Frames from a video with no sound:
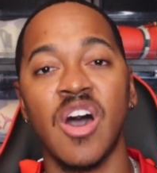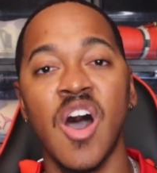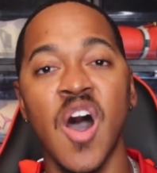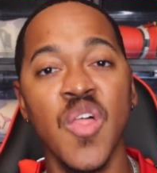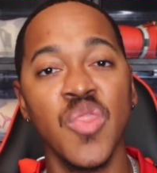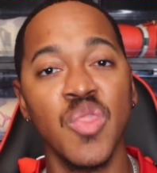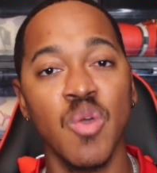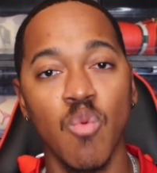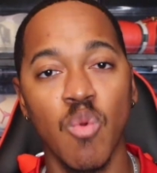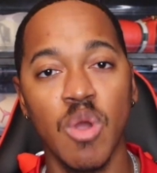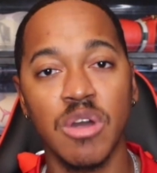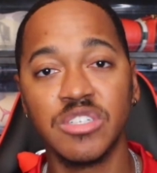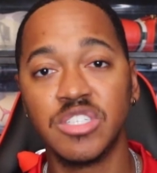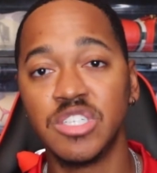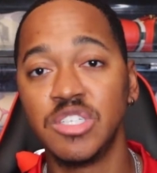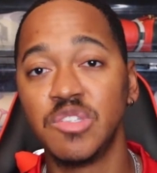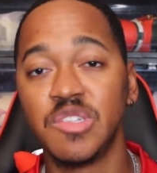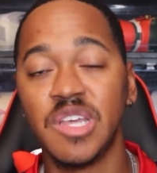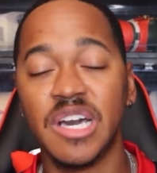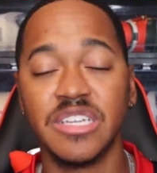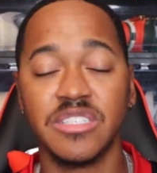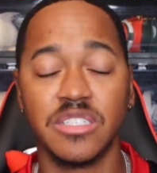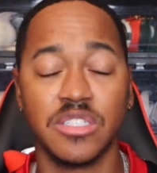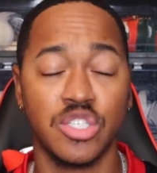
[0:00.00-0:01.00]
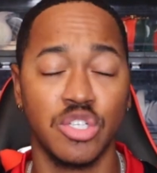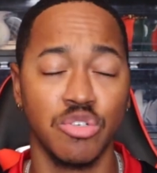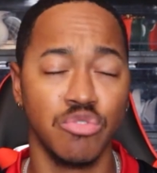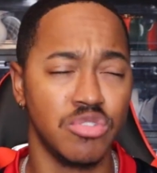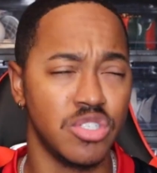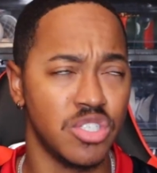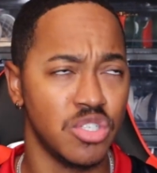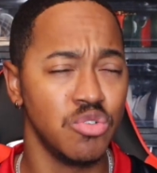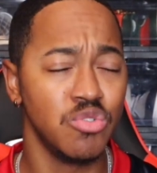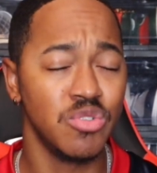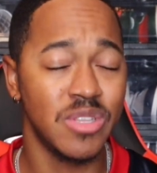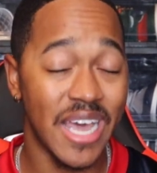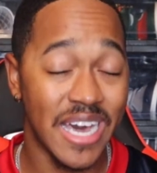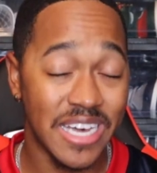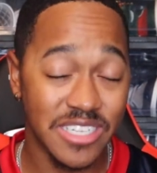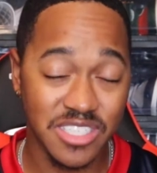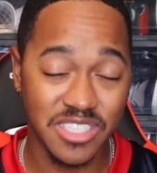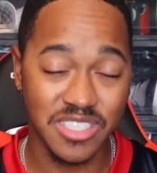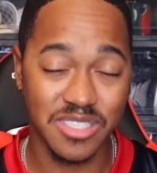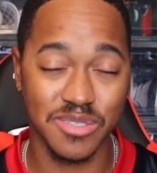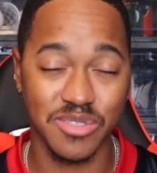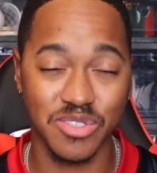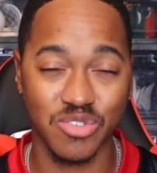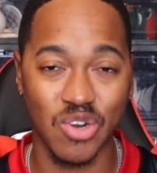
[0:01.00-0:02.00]
On the road to
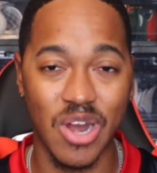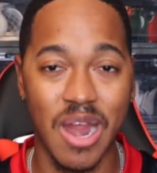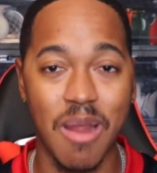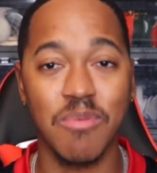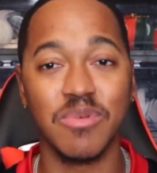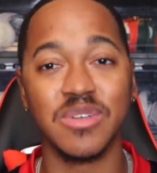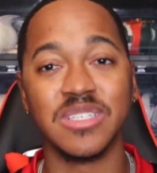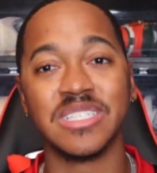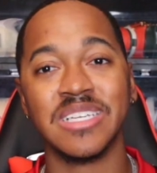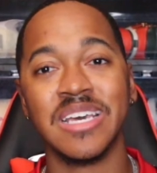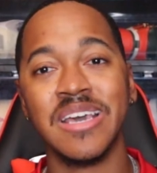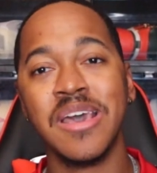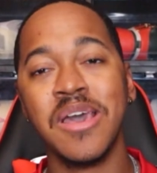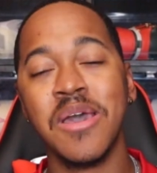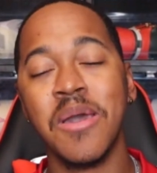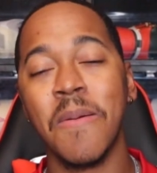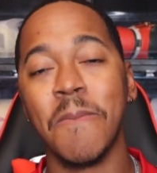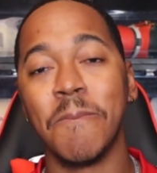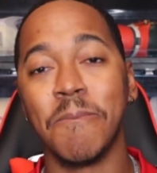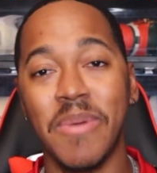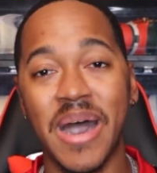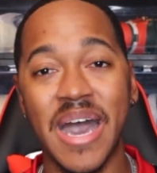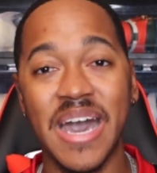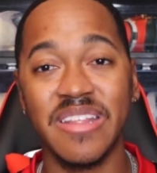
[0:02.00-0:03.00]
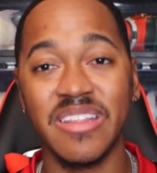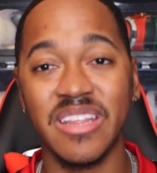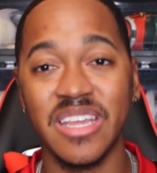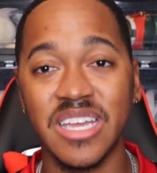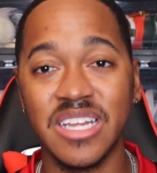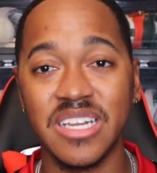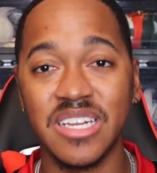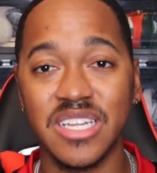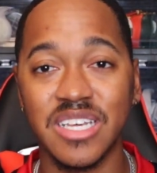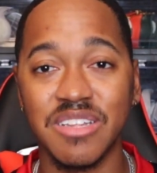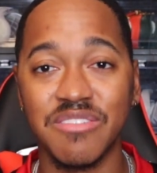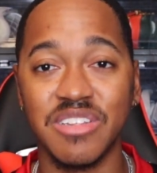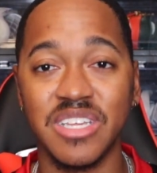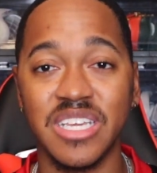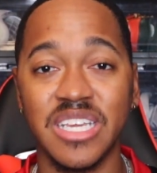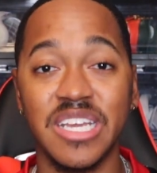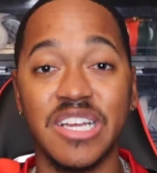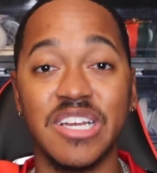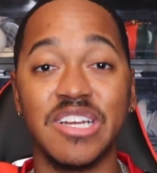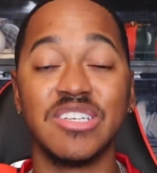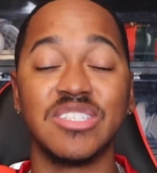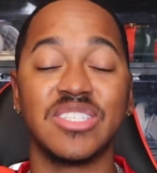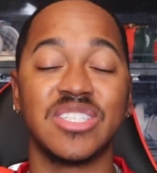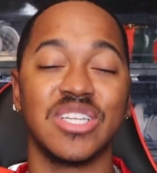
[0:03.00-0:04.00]
2,000 subscribers by the end of the
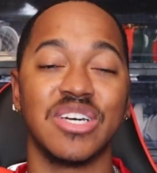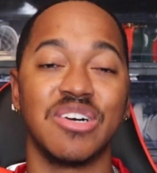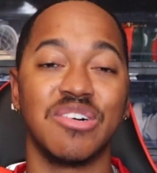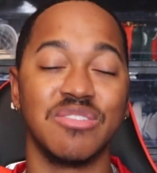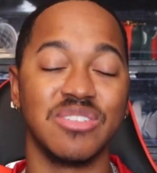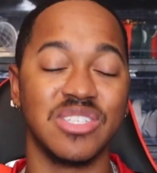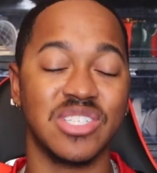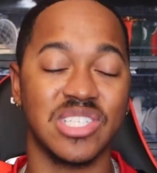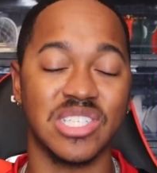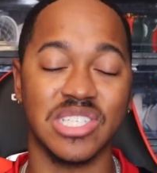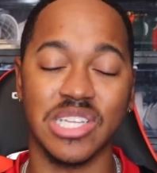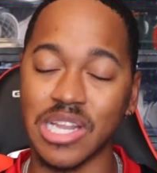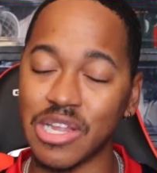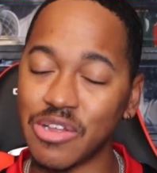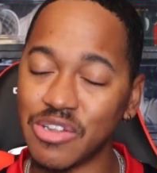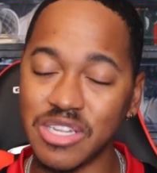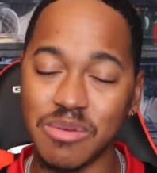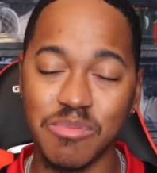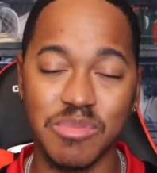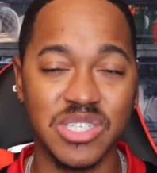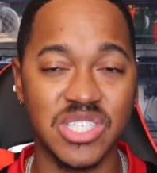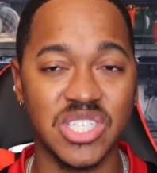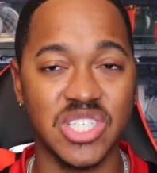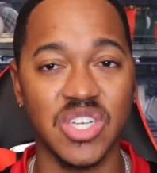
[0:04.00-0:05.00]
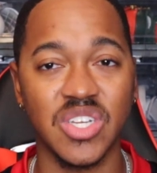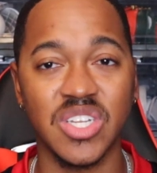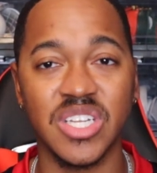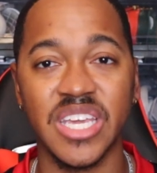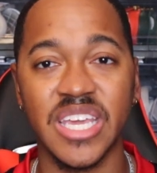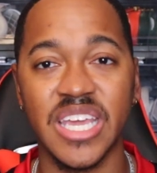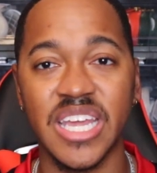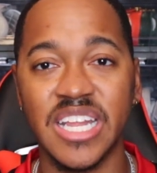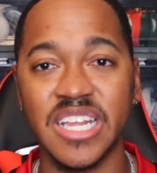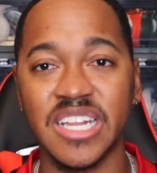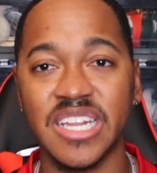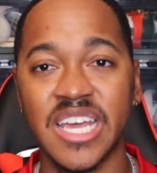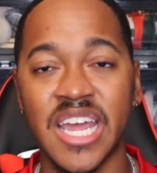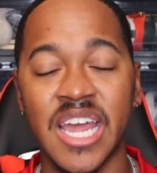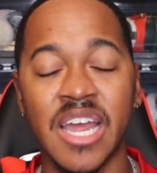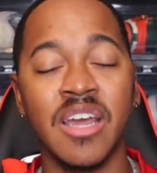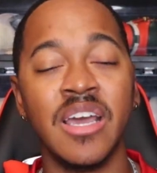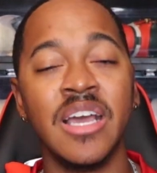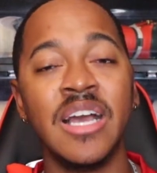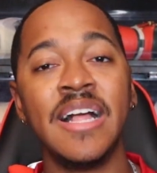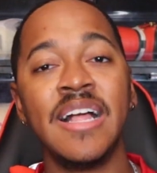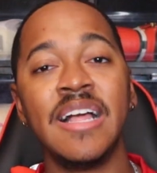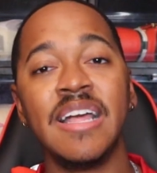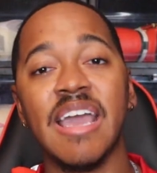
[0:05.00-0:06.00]
year, so slowly but surely getting
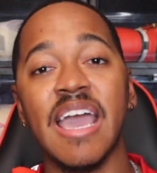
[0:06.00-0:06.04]
there.